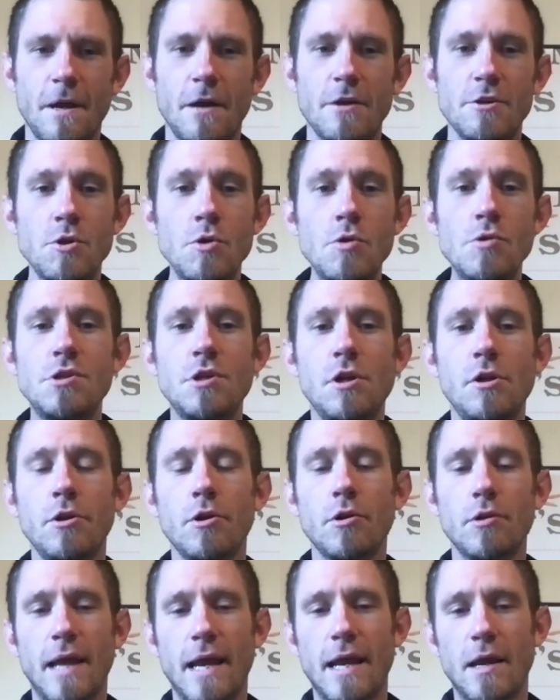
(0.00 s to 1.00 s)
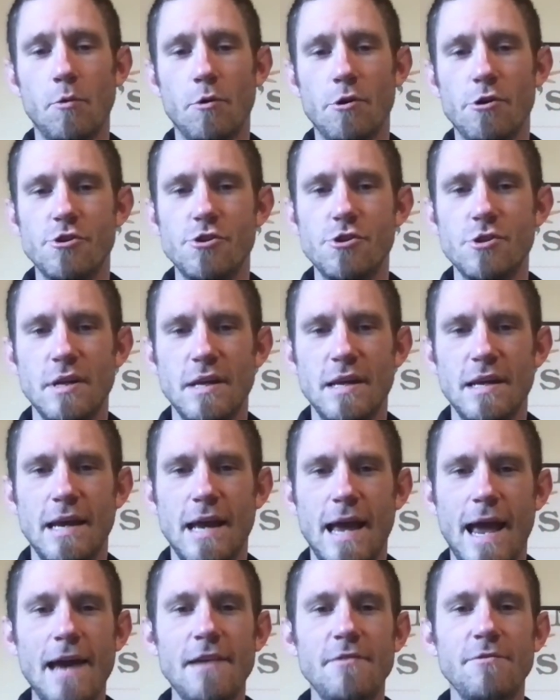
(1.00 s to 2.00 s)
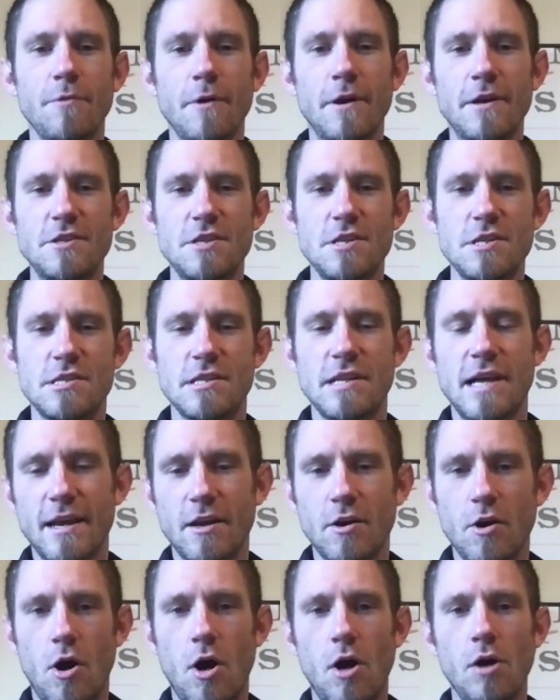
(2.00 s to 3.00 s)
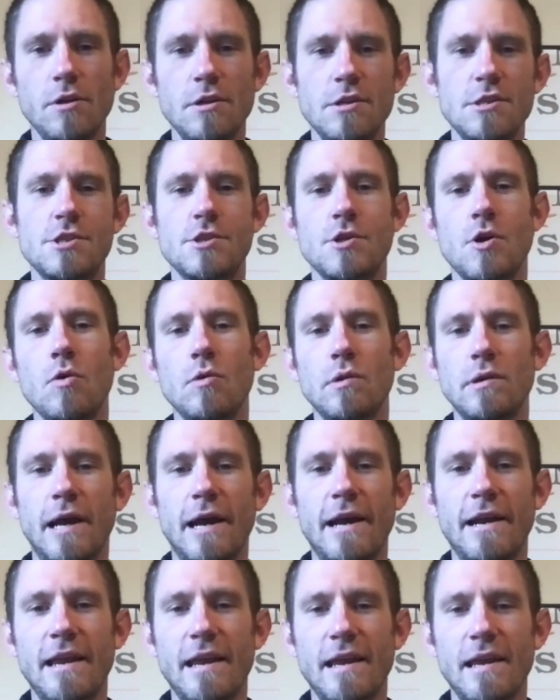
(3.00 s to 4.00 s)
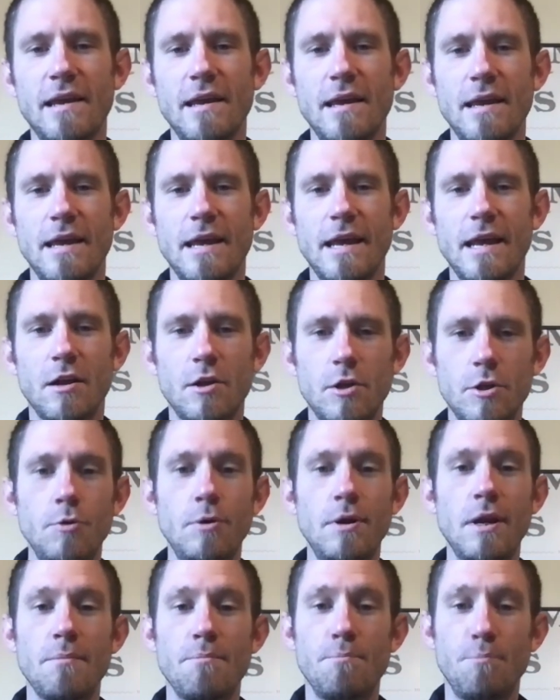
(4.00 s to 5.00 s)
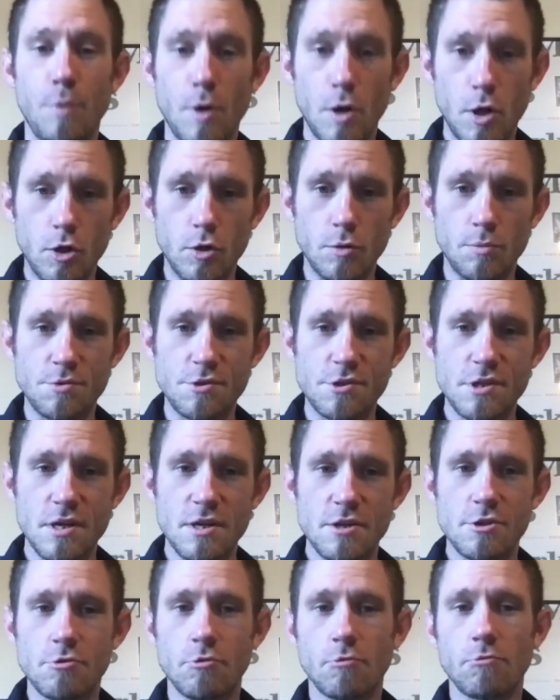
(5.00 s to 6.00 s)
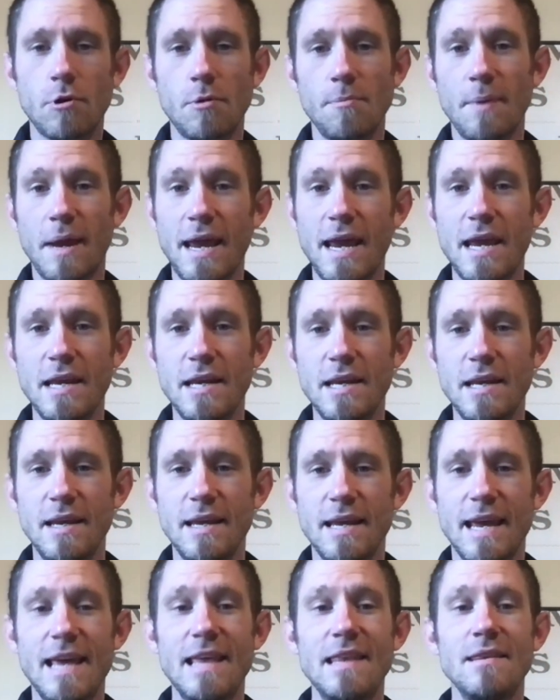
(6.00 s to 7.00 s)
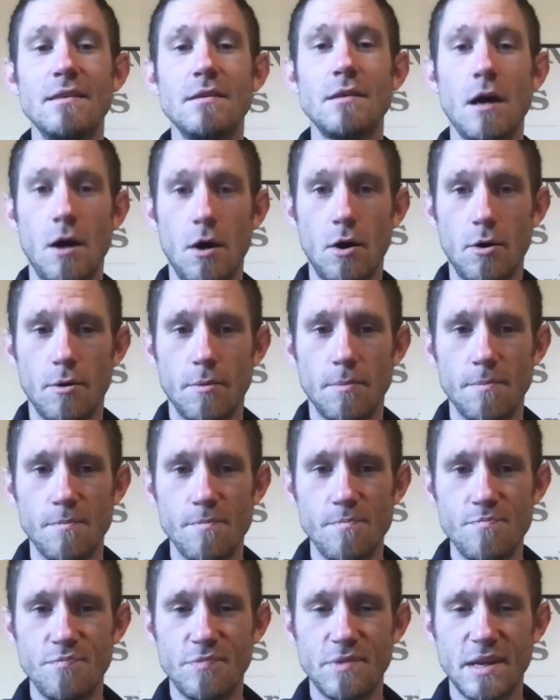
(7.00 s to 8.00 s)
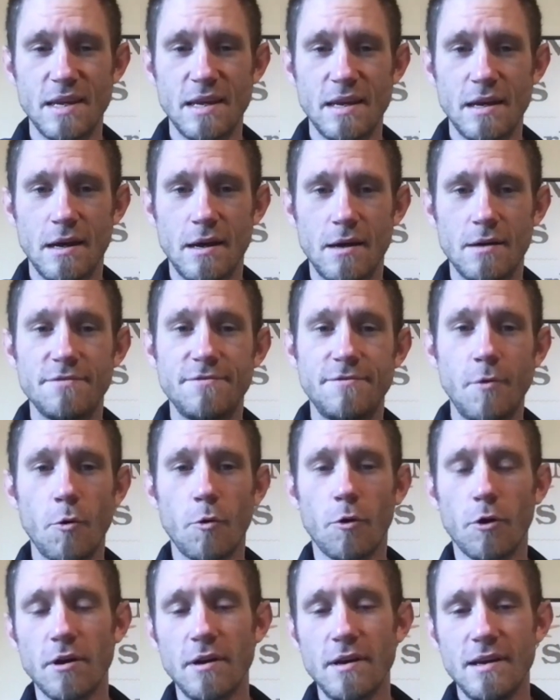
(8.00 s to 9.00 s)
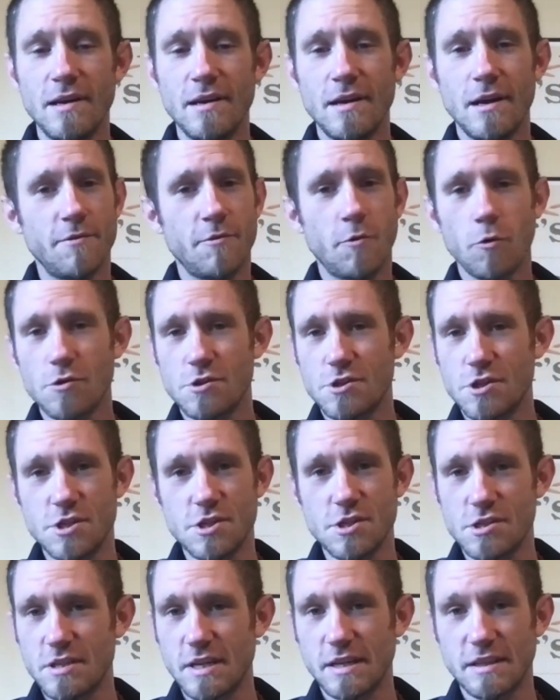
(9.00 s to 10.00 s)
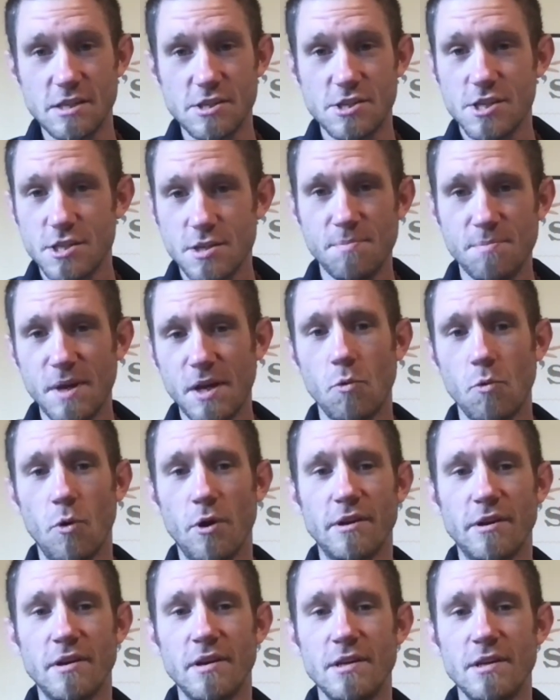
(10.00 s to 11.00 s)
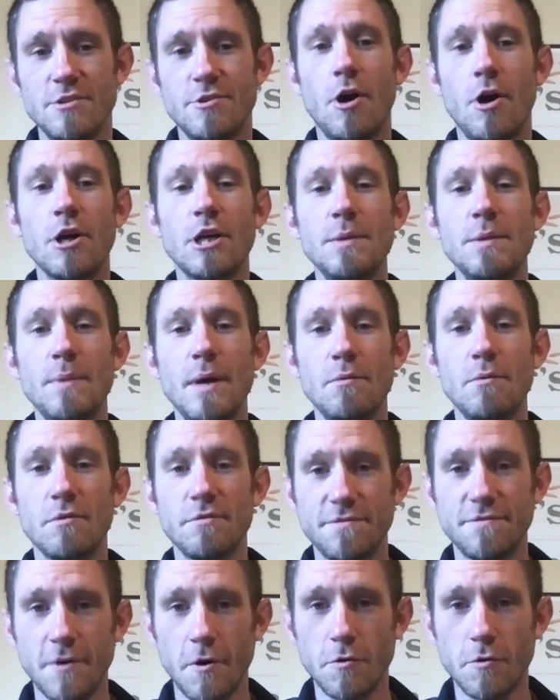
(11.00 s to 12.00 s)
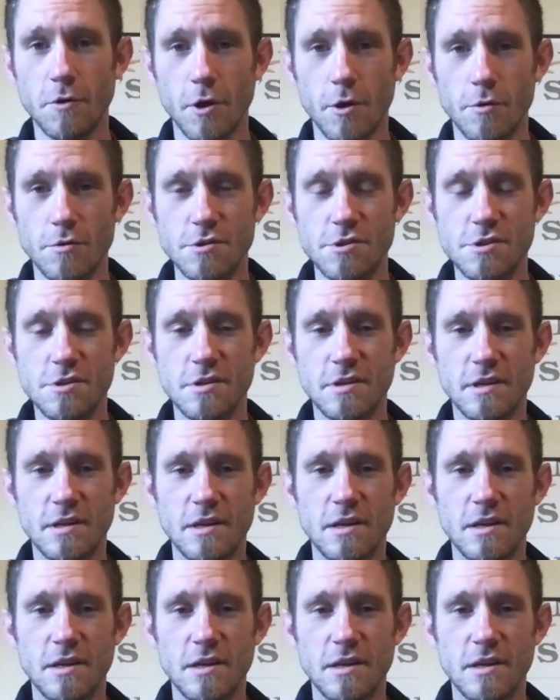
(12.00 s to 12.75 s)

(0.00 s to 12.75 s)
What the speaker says: Use clear language. Add phrases like all installed lighting, including bulbs, to remain in the home. Four, of course, this is a big one. Document with photos.